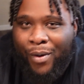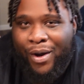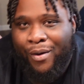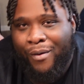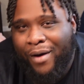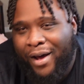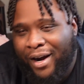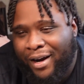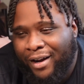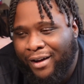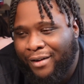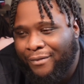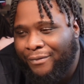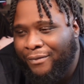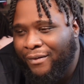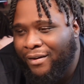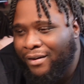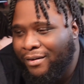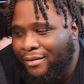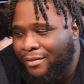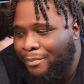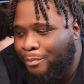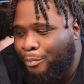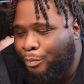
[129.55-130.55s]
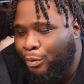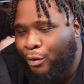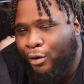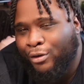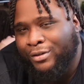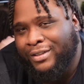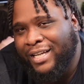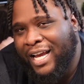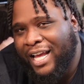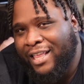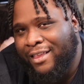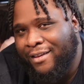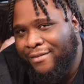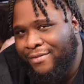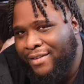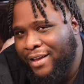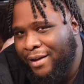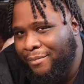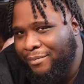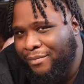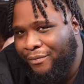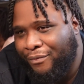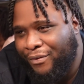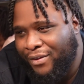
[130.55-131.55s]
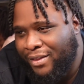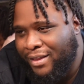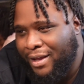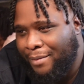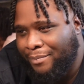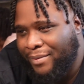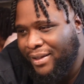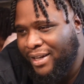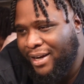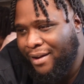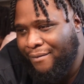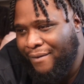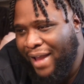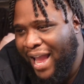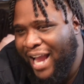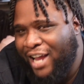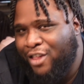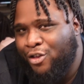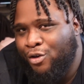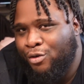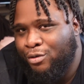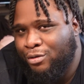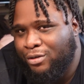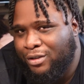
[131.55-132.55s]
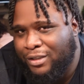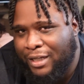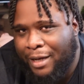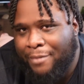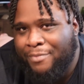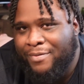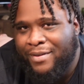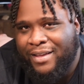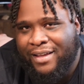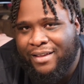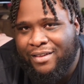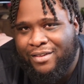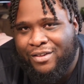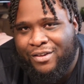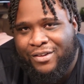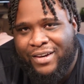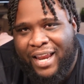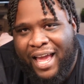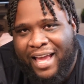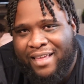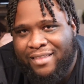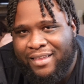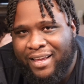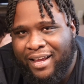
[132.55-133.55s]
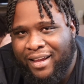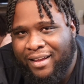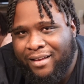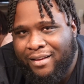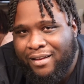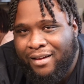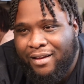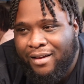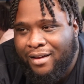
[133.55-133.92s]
When we wanna protest of some for something of actual substance. You know what I'm